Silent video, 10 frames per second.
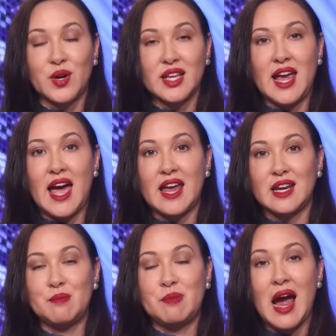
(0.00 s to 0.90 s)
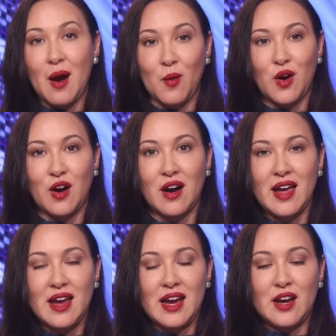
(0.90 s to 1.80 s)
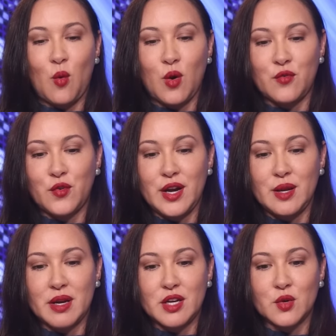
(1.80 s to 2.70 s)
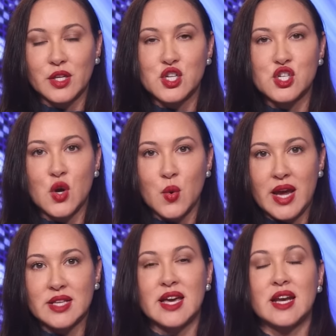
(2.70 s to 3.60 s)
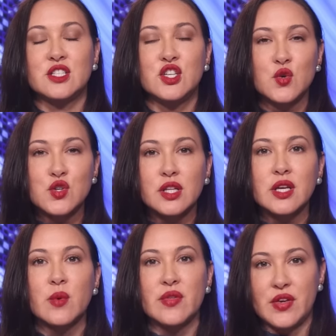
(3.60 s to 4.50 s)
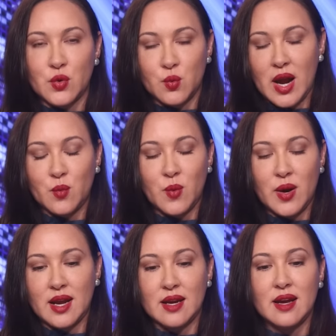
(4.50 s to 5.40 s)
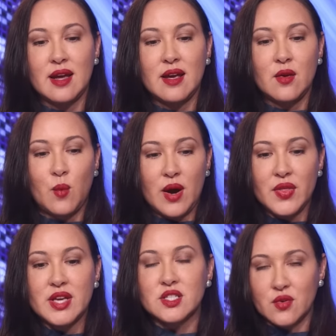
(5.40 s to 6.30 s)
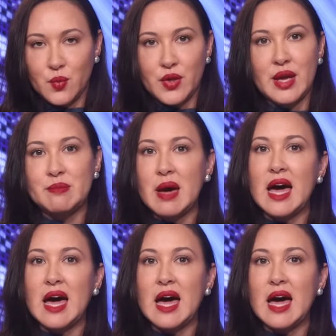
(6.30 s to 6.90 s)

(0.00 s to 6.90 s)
really had any power in order for anybody to really showcase that. It's usually within the right wing where they start where they